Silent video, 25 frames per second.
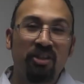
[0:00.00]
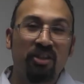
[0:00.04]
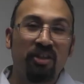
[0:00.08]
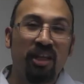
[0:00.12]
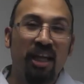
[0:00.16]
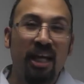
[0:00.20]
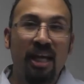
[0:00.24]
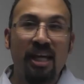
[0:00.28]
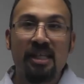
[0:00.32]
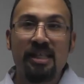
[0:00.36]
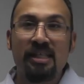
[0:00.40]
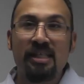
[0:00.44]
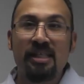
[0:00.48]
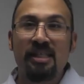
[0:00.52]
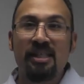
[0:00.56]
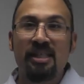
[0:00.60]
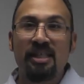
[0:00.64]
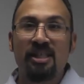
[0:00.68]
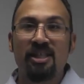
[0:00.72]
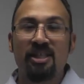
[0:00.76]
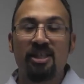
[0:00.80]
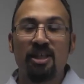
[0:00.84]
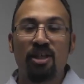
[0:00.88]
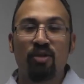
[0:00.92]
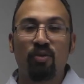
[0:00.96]
Nest.
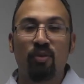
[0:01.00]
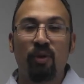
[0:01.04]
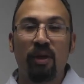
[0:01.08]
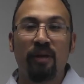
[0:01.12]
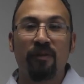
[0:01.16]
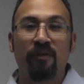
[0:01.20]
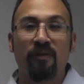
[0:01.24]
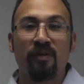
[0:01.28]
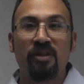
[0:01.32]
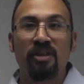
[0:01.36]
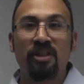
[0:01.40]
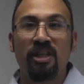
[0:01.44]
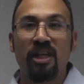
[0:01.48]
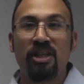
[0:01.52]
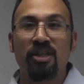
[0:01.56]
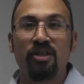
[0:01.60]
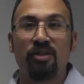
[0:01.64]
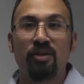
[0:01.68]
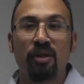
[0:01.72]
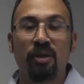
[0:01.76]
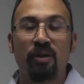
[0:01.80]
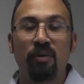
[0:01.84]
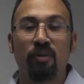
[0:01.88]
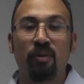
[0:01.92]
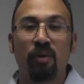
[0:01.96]
This is a 21st
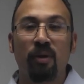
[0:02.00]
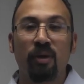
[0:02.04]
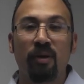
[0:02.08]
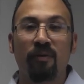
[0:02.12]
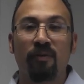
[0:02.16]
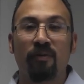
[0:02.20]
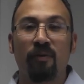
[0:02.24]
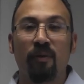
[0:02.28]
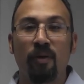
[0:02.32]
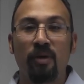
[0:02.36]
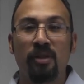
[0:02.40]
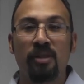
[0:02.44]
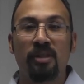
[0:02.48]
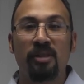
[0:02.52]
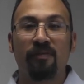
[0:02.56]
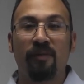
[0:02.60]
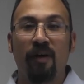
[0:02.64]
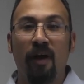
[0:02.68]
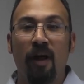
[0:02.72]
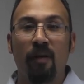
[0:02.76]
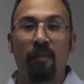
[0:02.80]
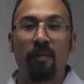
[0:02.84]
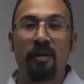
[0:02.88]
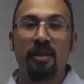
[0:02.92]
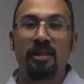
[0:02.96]
century workforce
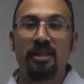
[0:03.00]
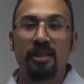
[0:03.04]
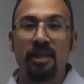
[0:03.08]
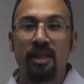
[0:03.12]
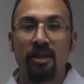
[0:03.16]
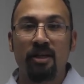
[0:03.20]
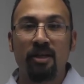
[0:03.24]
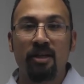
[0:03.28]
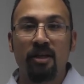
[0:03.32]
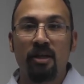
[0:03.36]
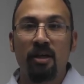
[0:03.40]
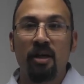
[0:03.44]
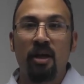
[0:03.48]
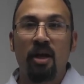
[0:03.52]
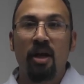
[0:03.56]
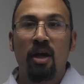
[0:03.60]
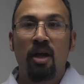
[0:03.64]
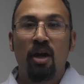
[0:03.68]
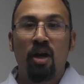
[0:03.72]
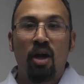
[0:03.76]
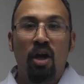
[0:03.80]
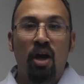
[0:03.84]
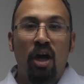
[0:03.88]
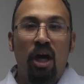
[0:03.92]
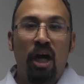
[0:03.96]
development center
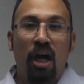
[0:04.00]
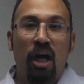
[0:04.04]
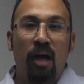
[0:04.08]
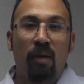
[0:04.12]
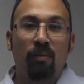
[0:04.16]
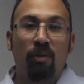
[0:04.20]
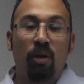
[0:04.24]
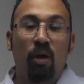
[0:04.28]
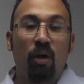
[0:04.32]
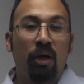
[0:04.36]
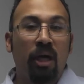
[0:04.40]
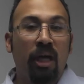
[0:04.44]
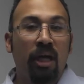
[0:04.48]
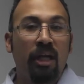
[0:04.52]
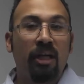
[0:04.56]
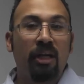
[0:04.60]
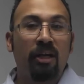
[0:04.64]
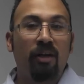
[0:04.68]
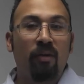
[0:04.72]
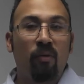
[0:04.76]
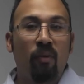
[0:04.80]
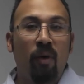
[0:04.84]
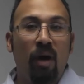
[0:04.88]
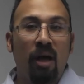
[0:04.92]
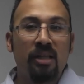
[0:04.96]
located
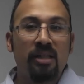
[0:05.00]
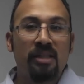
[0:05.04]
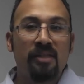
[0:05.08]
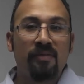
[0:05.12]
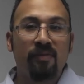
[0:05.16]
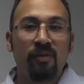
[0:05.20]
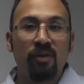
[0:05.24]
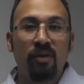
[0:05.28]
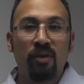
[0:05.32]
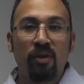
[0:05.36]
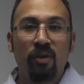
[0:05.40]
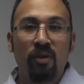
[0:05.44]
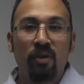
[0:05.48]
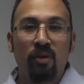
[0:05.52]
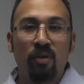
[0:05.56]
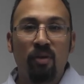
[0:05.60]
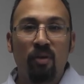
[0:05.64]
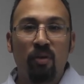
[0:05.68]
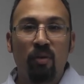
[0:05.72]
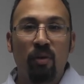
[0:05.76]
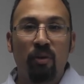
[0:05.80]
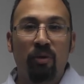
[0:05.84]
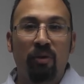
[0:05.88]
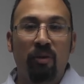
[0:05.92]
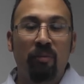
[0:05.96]
in Watsonville
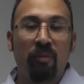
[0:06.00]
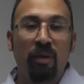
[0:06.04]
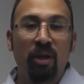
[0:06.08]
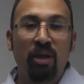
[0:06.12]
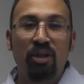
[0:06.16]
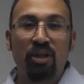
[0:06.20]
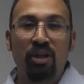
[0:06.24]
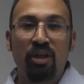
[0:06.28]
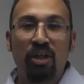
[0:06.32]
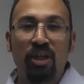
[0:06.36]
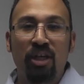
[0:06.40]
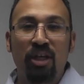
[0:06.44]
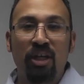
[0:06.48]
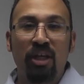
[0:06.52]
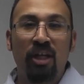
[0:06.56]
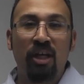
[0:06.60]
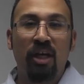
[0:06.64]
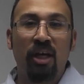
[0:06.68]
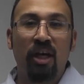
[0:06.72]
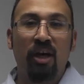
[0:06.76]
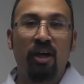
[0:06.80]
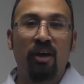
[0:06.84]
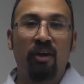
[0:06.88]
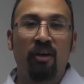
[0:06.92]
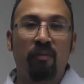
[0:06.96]
with the mission
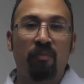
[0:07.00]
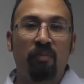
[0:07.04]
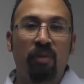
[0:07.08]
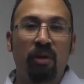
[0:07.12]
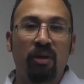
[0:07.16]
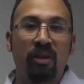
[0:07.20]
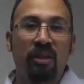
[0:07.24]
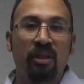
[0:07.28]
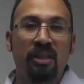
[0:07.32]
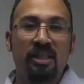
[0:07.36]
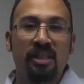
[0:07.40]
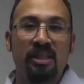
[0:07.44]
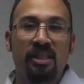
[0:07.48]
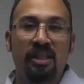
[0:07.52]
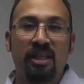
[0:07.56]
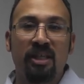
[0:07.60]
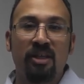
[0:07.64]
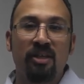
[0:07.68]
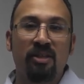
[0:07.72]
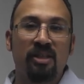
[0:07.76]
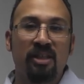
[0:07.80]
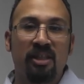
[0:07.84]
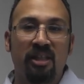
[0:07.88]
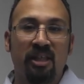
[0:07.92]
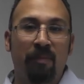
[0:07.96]
of building the
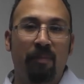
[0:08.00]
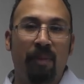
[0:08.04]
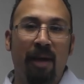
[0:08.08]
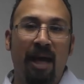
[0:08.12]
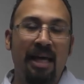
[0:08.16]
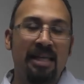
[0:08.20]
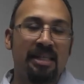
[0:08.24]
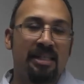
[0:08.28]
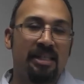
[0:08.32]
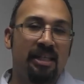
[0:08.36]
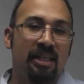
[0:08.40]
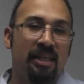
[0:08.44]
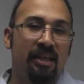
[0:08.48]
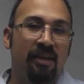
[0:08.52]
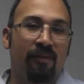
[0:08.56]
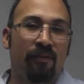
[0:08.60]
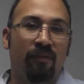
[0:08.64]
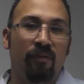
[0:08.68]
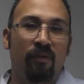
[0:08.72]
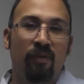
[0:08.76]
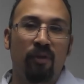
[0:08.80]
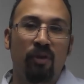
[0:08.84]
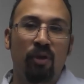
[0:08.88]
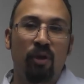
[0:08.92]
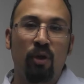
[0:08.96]
skills and capacity of
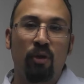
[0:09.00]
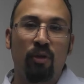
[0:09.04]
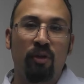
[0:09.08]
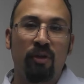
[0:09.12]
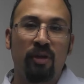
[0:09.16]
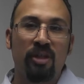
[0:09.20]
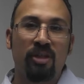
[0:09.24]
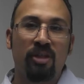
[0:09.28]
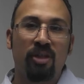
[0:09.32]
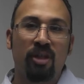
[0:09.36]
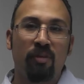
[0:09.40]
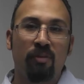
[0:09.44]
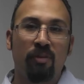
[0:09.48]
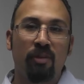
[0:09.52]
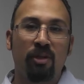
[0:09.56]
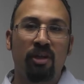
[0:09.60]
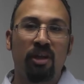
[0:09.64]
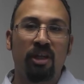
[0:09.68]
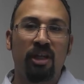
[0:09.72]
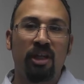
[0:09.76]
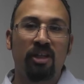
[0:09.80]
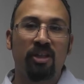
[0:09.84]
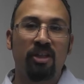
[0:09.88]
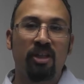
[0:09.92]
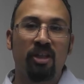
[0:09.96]
youth in this
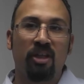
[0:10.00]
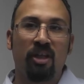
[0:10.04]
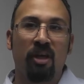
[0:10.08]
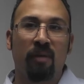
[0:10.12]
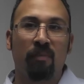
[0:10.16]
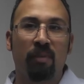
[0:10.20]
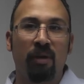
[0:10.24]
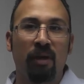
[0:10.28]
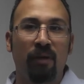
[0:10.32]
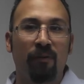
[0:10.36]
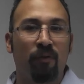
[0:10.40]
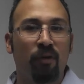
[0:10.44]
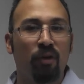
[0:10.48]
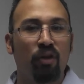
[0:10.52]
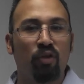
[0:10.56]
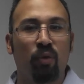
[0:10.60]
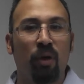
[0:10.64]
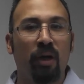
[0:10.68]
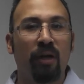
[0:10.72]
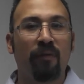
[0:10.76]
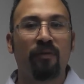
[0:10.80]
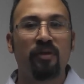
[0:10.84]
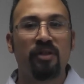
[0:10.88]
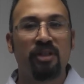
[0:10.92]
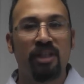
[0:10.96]
community to compete for
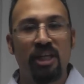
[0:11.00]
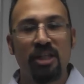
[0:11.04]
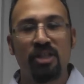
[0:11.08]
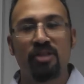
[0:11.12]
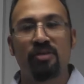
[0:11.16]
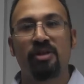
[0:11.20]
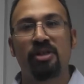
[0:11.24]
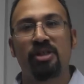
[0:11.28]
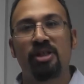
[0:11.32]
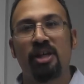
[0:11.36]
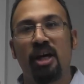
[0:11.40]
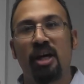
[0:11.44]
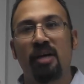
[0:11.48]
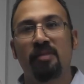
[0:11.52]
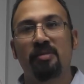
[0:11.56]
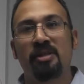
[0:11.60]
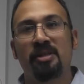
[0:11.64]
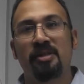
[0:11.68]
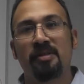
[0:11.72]
21st century jobs.